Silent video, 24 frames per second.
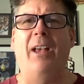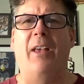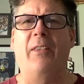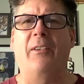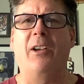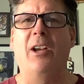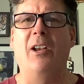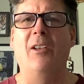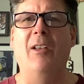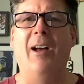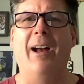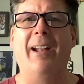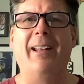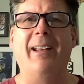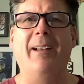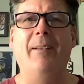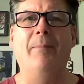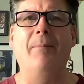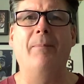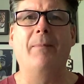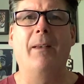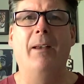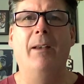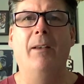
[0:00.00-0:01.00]

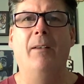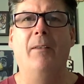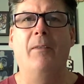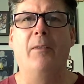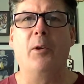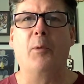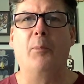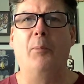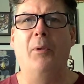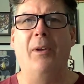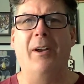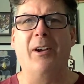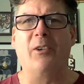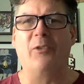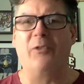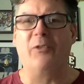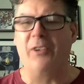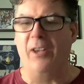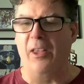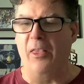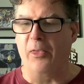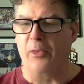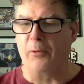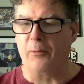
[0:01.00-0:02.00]
Carolina, their players
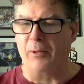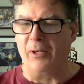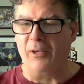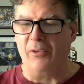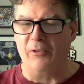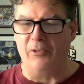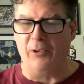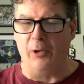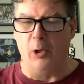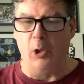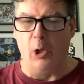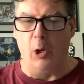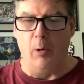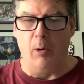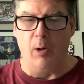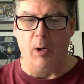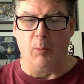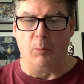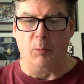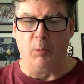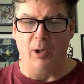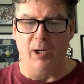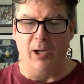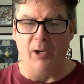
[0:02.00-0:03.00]
hit 3 solo
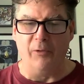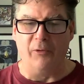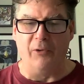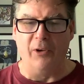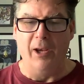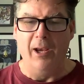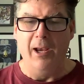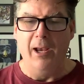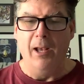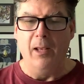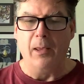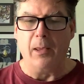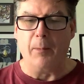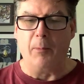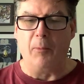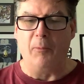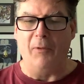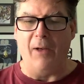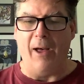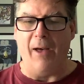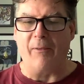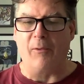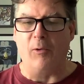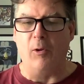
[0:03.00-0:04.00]
home runs. Number
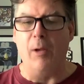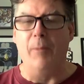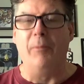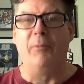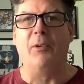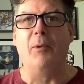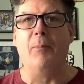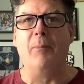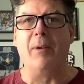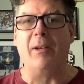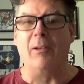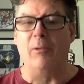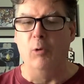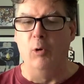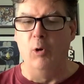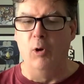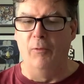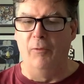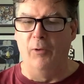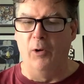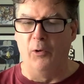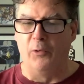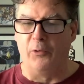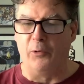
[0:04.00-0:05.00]
5, Clemson beat
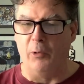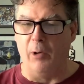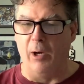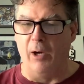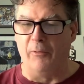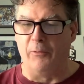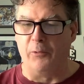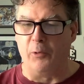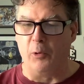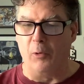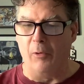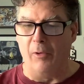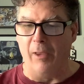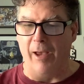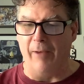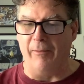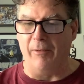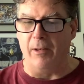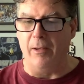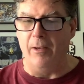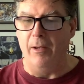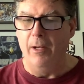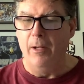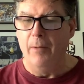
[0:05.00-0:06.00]
Louisville,
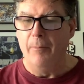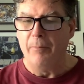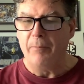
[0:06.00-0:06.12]
12-11.